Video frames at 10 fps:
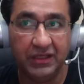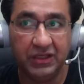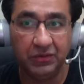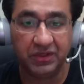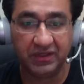
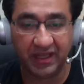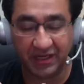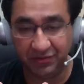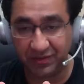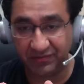don't take
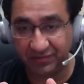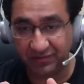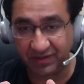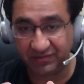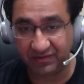into
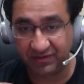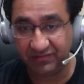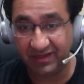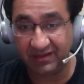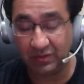consideration, is
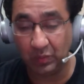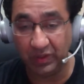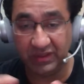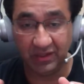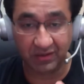that
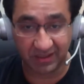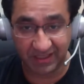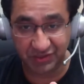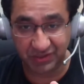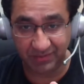with the
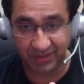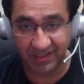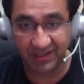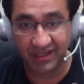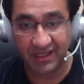online
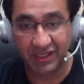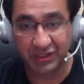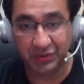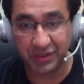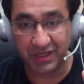GMAT,
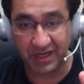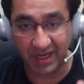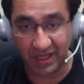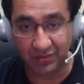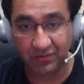you can
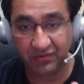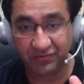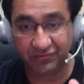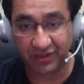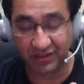now
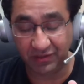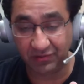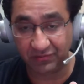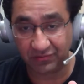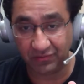send
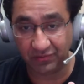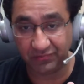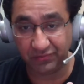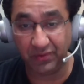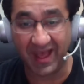your
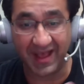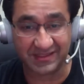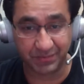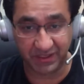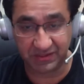scores to
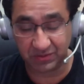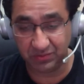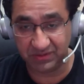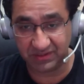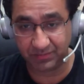as many
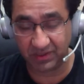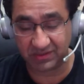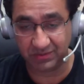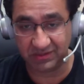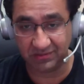schools as
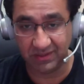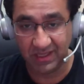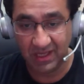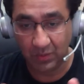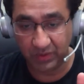possible. So
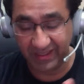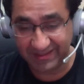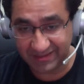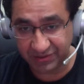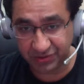with the
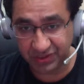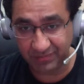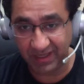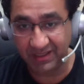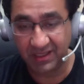in-center
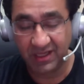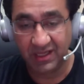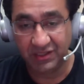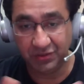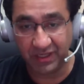GMAT,
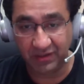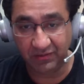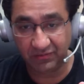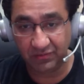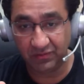you get your
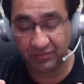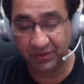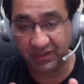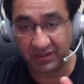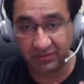scores,
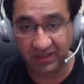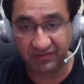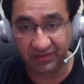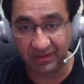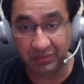but you can only
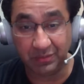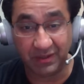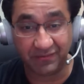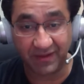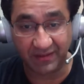send them to
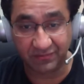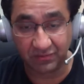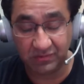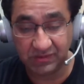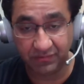about 5
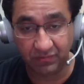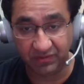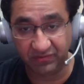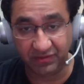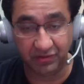schools. If you want
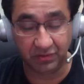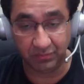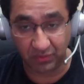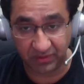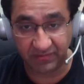to send it to
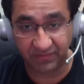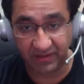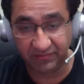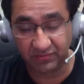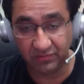more than
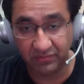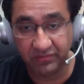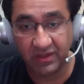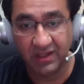5 schools,